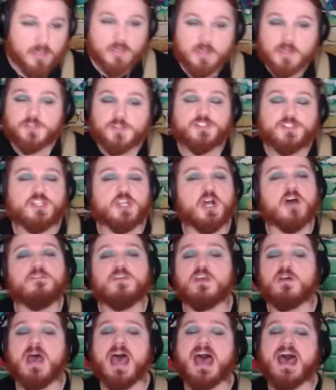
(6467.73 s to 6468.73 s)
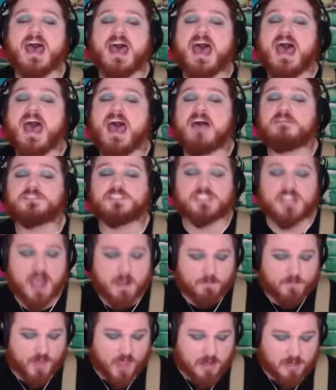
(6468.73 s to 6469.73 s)
So if you have
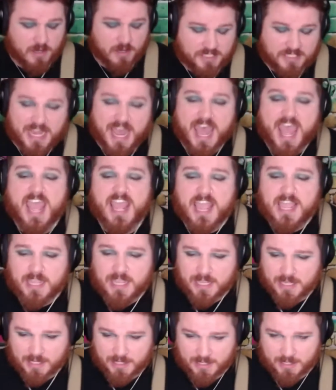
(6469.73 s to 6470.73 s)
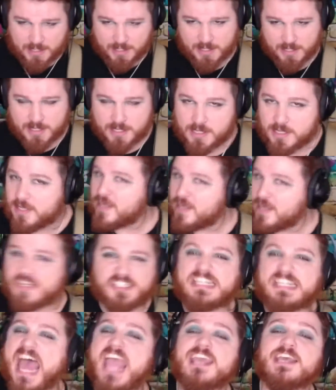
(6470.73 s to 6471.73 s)
something to say
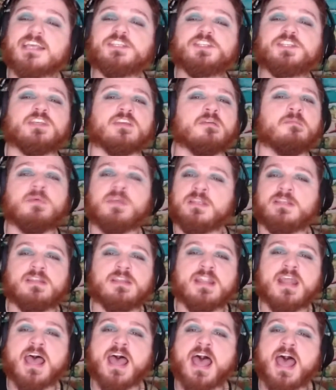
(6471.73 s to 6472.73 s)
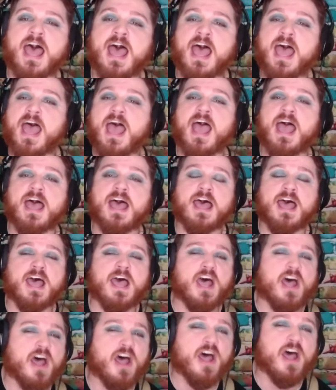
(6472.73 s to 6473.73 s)
it to me
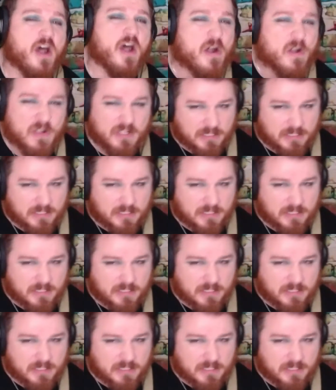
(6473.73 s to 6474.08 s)
now.